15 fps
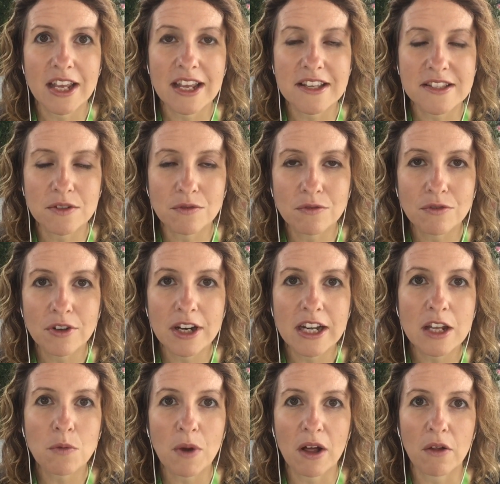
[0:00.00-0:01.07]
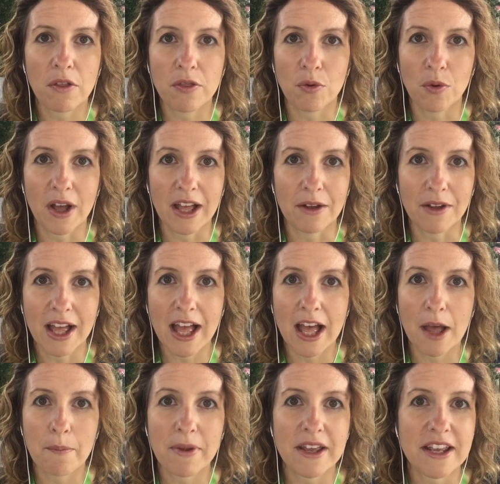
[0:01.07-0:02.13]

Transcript: It's a really well thought out app.